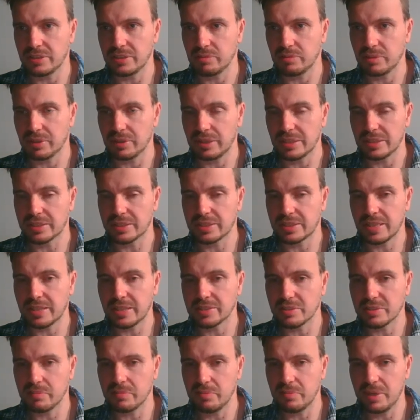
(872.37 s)
Well, let's say
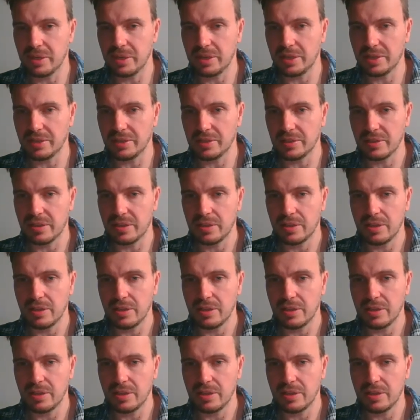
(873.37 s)
it's a million.